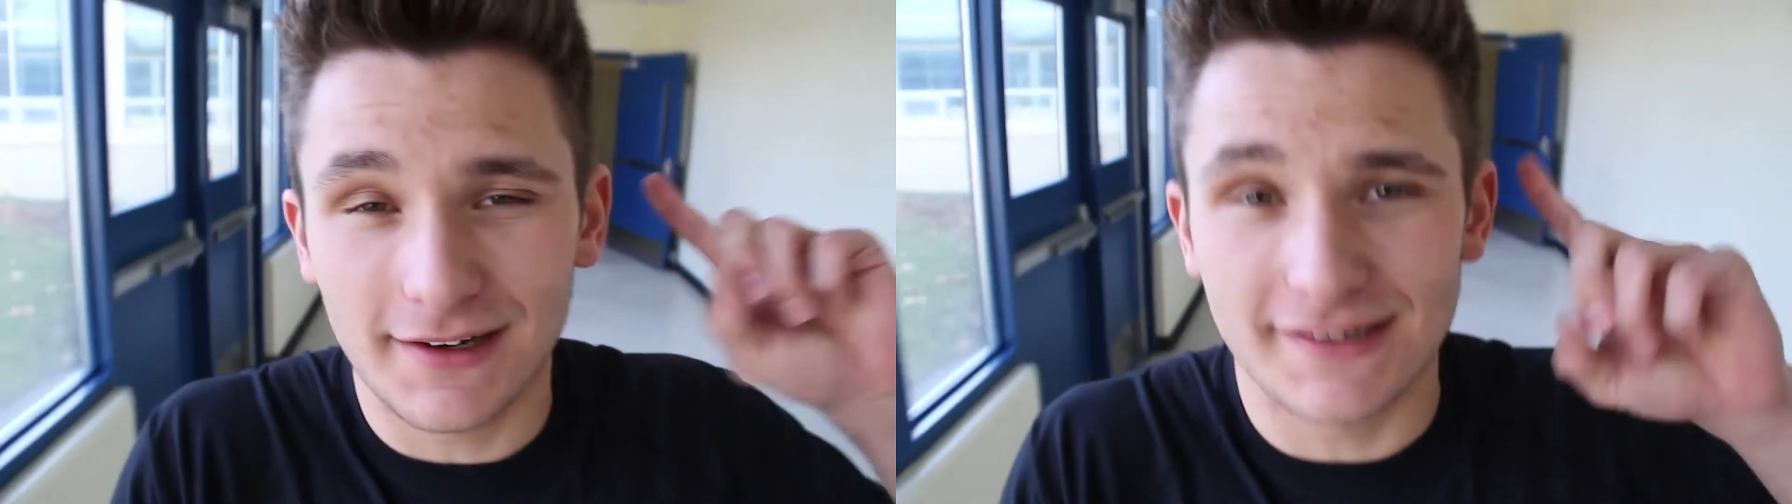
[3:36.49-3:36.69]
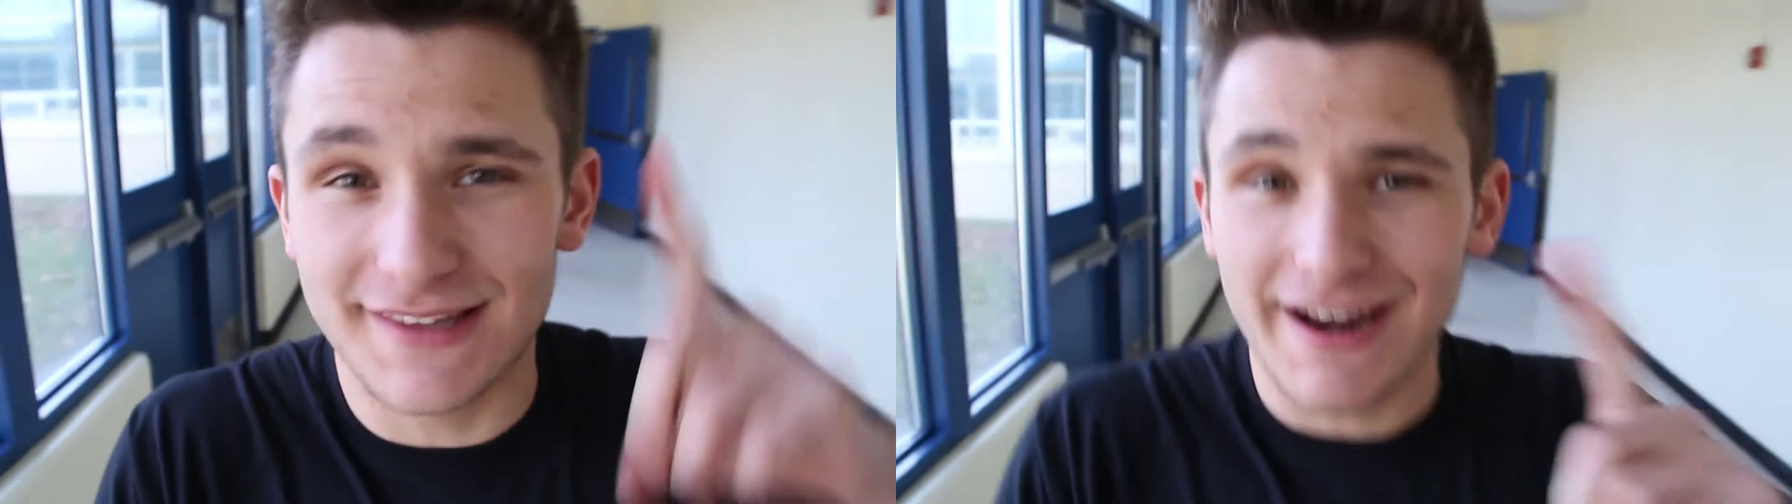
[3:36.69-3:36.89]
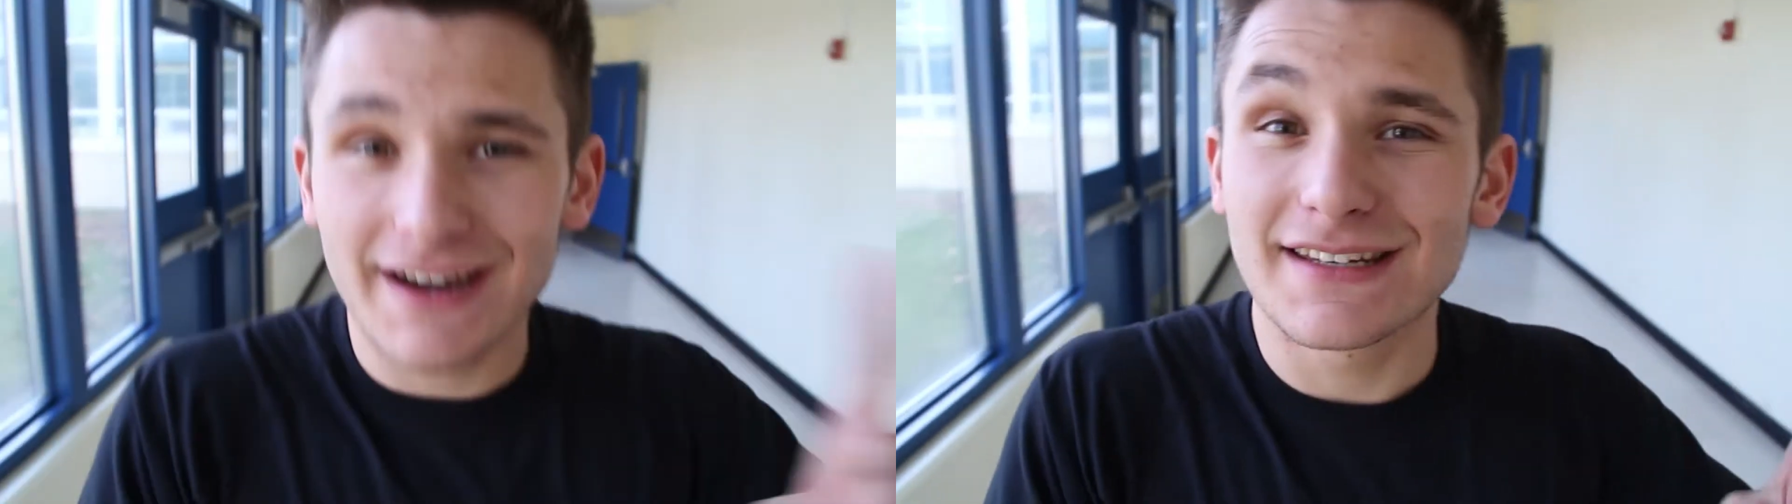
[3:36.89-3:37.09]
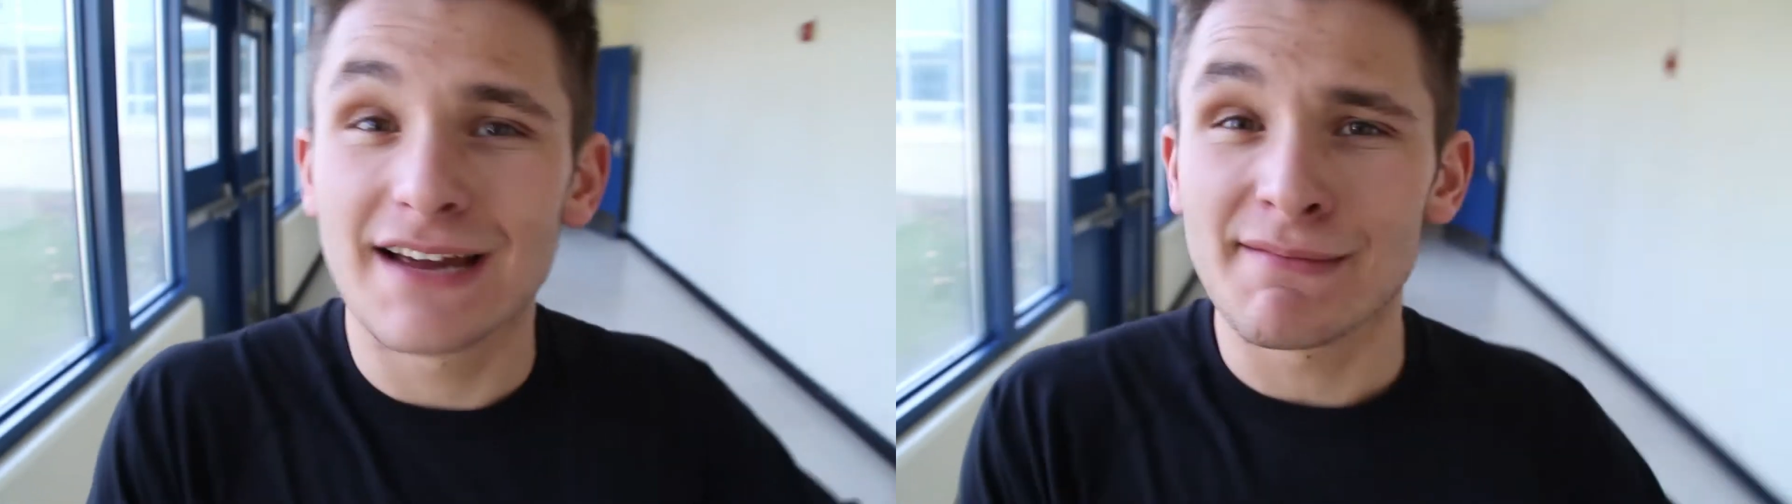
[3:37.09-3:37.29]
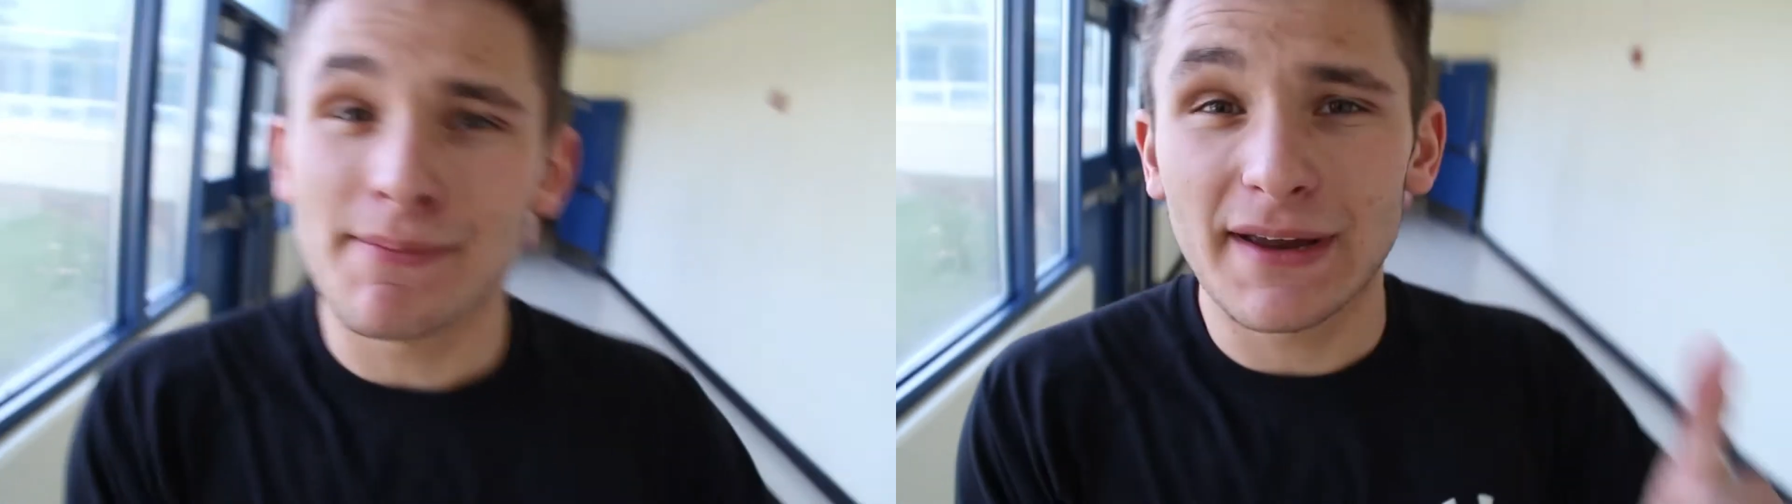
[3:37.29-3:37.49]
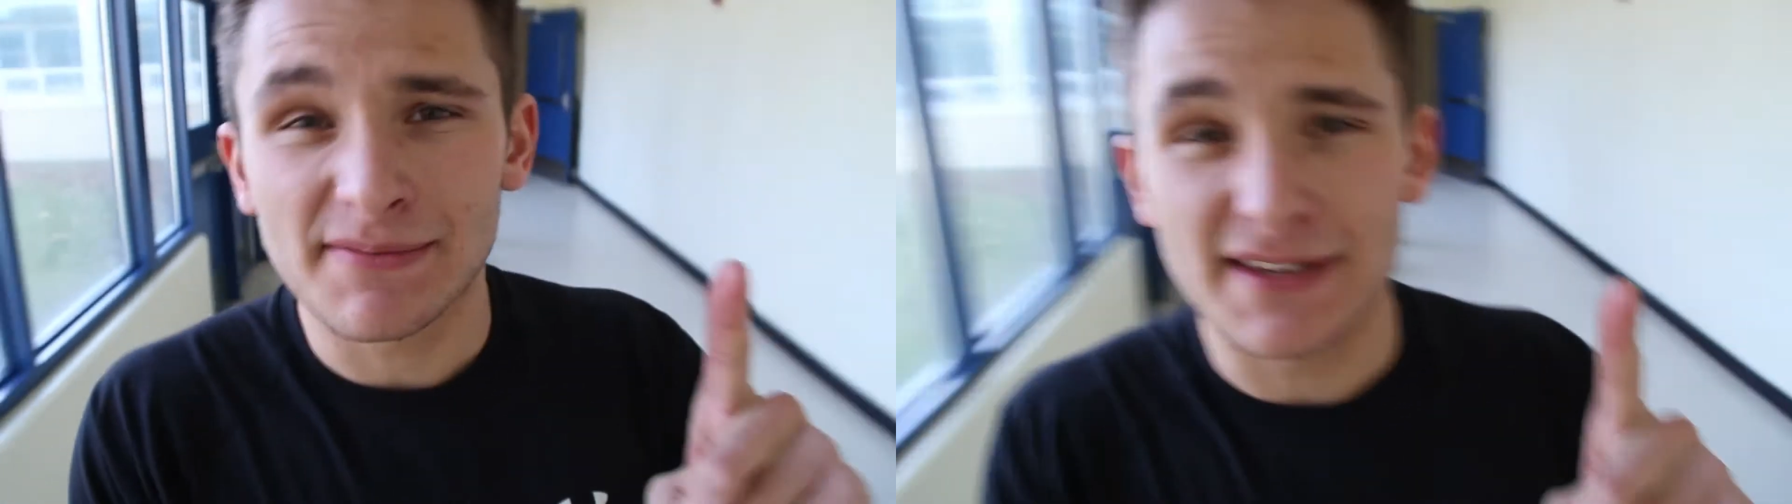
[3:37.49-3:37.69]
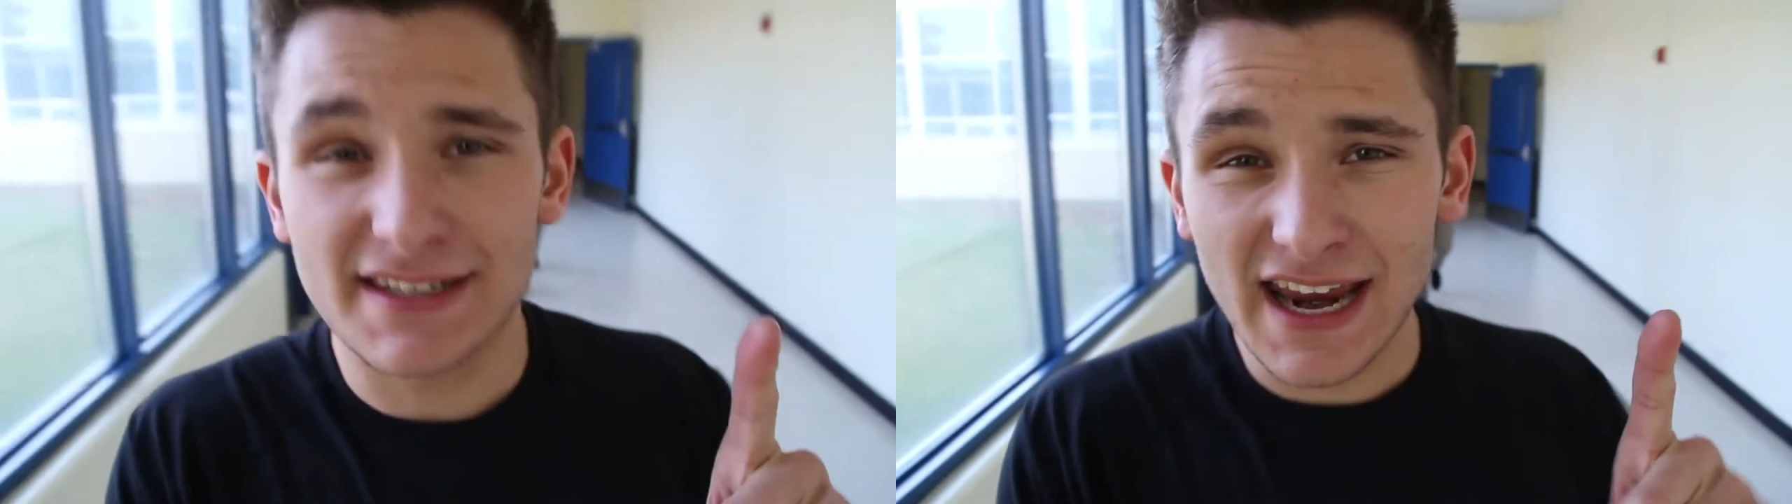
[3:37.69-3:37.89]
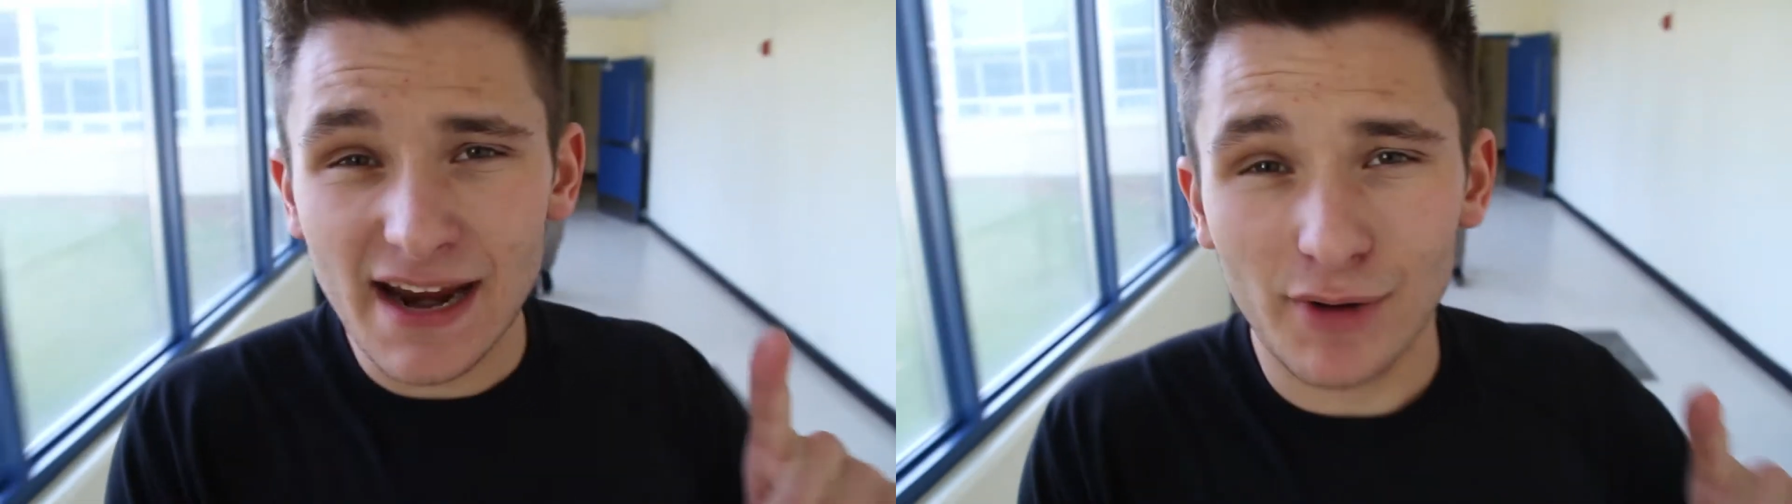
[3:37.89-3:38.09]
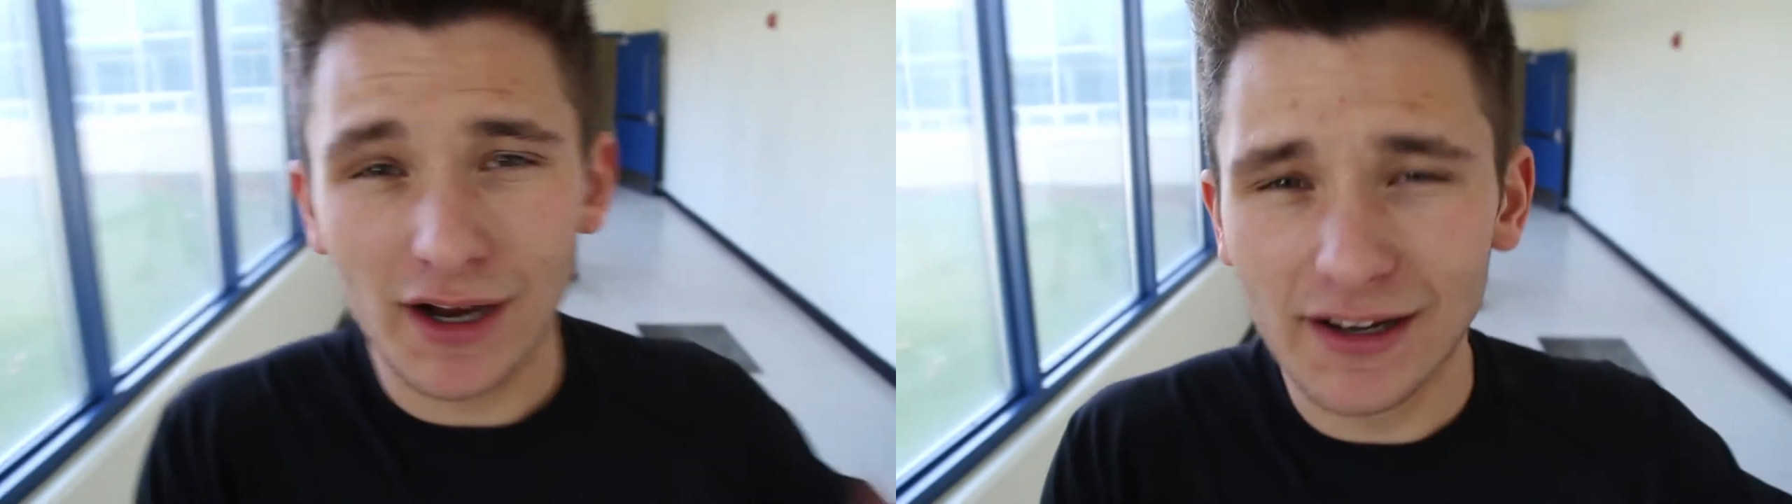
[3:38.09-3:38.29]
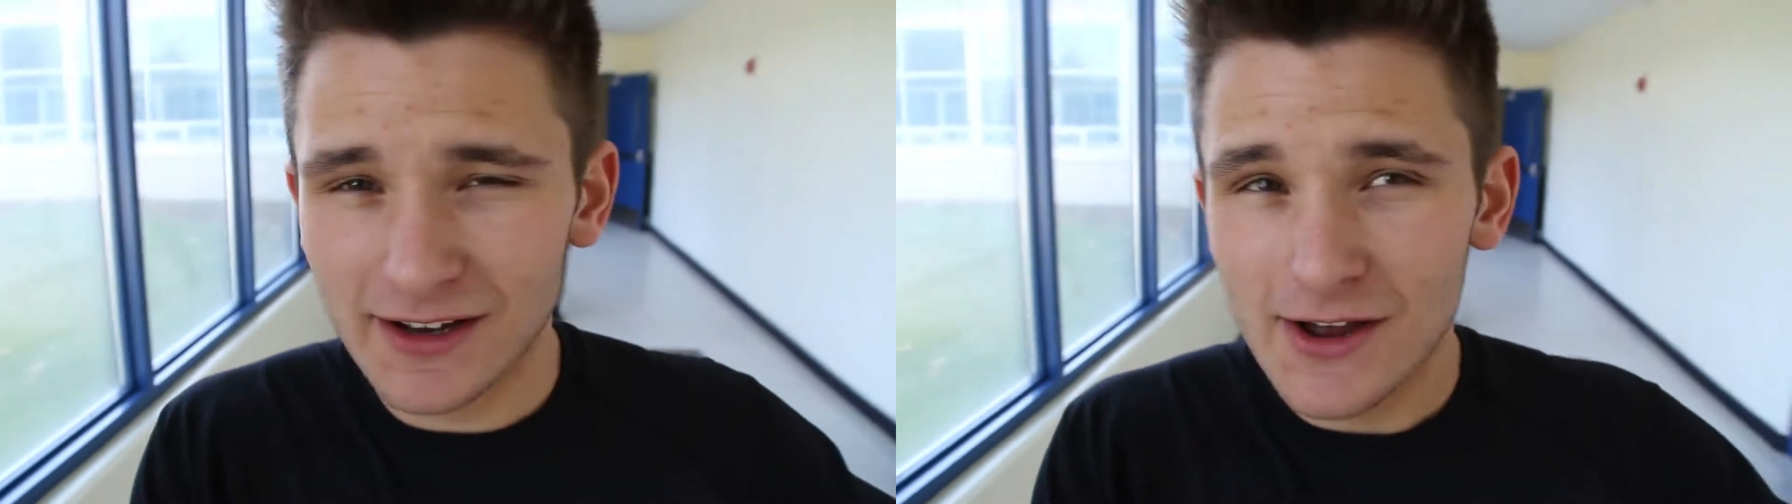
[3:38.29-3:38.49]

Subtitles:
because the next time I pick up this camera,